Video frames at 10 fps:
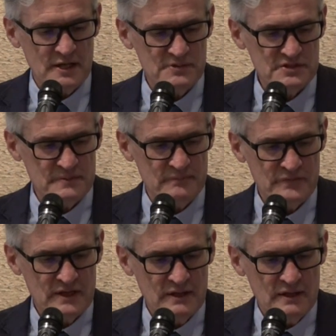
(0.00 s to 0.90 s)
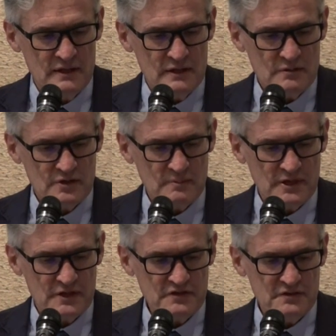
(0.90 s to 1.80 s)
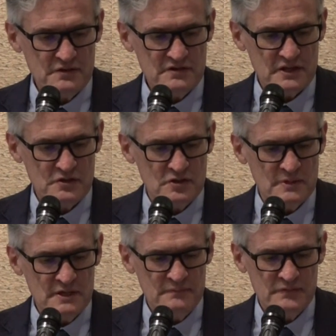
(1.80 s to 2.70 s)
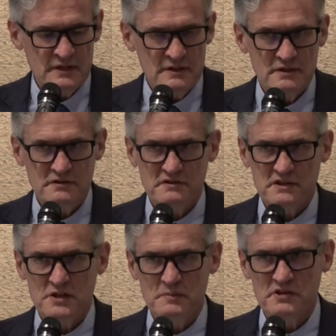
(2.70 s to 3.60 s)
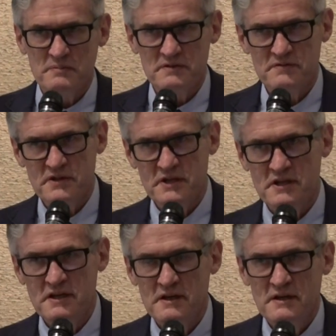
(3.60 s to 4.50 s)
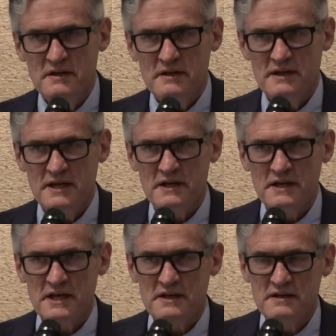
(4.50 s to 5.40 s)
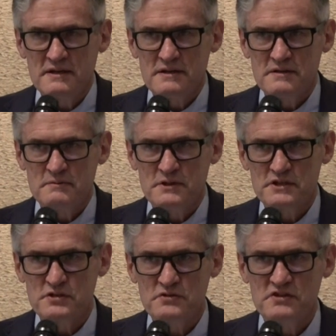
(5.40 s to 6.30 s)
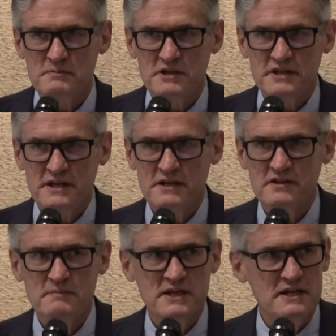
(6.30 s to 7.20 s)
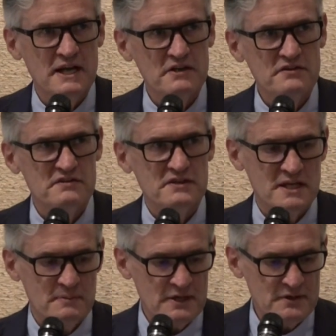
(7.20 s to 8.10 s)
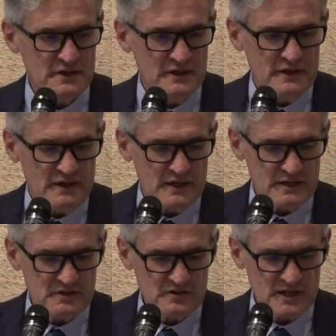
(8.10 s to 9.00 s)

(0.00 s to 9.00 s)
option. What about osteosarcoma? Osteosarcoma is a bit funny in the head and neck. There were 2 simultaneous meta-analyses that came out at this